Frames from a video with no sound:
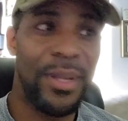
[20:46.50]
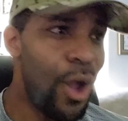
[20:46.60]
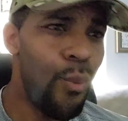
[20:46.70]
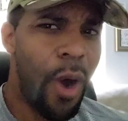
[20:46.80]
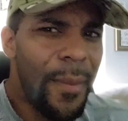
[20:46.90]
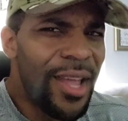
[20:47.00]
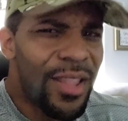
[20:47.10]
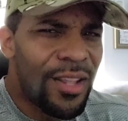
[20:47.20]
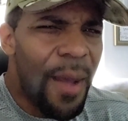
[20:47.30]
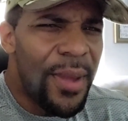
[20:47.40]
But don't worry, I'm gonna
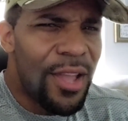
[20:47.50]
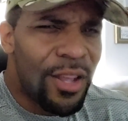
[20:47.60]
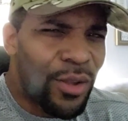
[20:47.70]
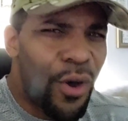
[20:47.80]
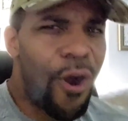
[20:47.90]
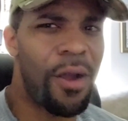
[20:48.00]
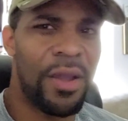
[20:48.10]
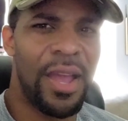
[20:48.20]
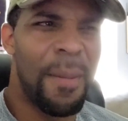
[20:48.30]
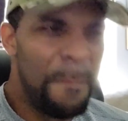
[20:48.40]
get another, I'm gonna get another car,
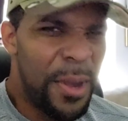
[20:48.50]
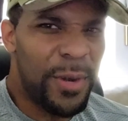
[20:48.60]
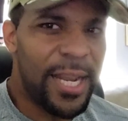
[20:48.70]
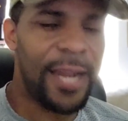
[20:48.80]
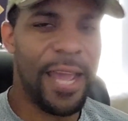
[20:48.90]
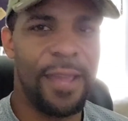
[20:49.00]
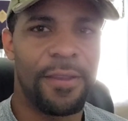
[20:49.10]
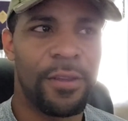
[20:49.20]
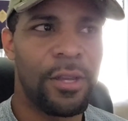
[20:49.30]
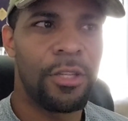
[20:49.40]
build it in a,